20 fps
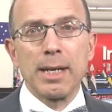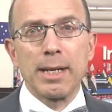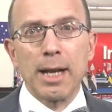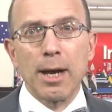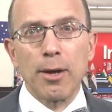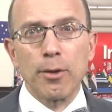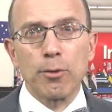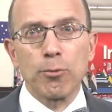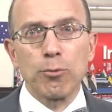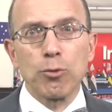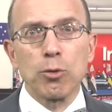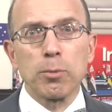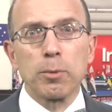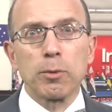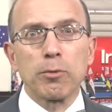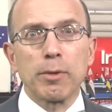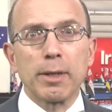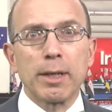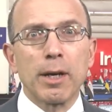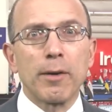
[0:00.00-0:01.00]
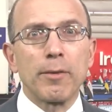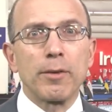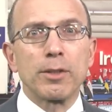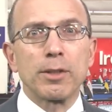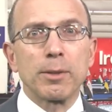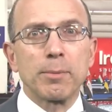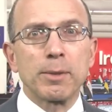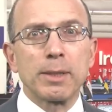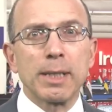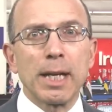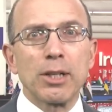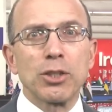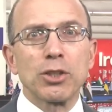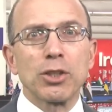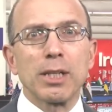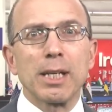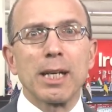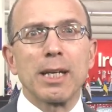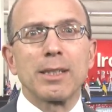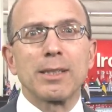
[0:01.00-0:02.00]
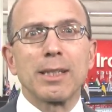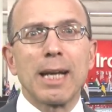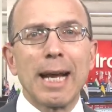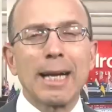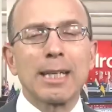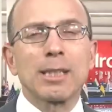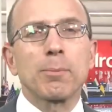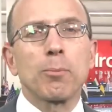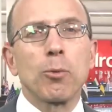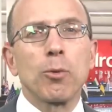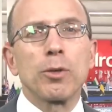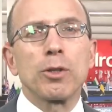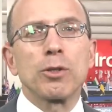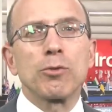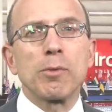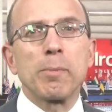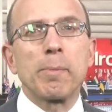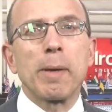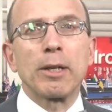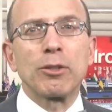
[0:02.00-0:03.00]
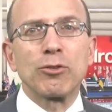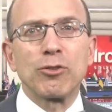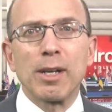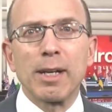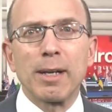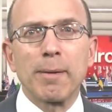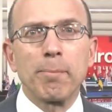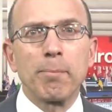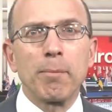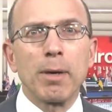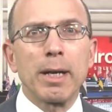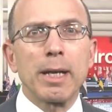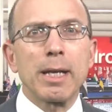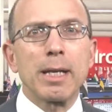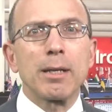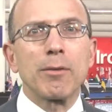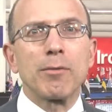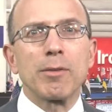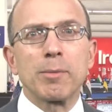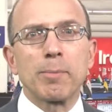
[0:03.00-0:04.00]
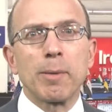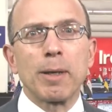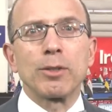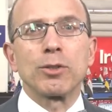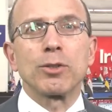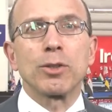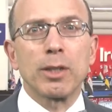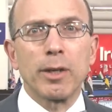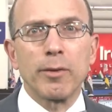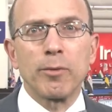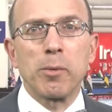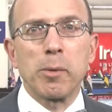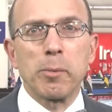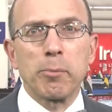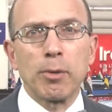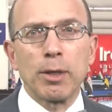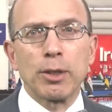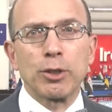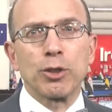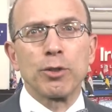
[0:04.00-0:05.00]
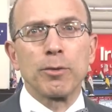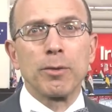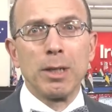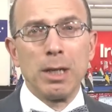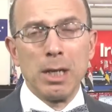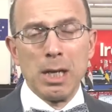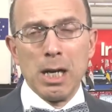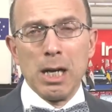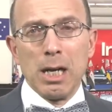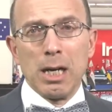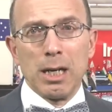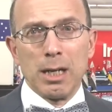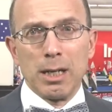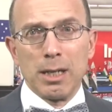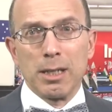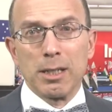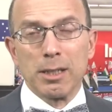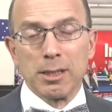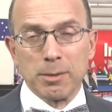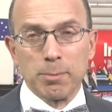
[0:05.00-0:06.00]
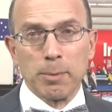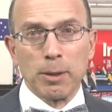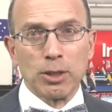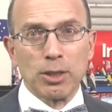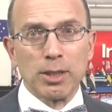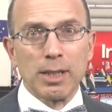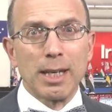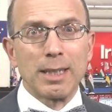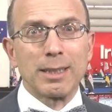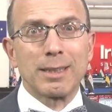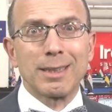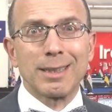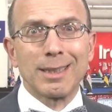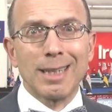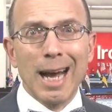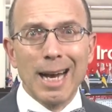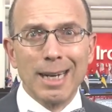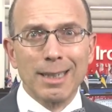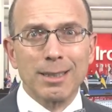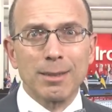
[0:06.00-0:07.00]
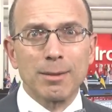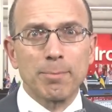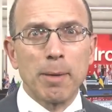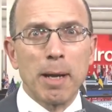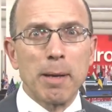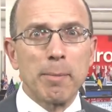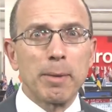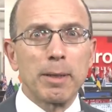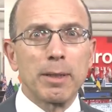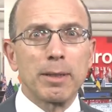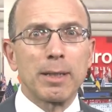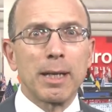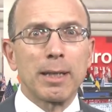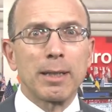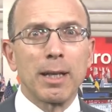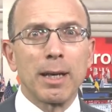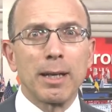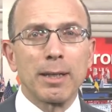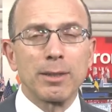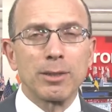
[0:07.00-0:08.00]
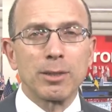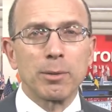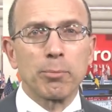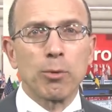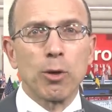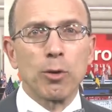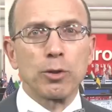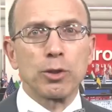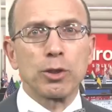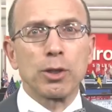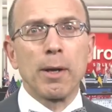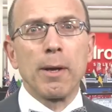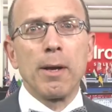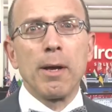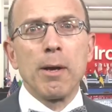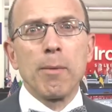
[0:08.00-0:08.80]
Now, the ruble recovered substantially as exporters repatriated money in response to government pressure, especially as tax payment deadlines approach.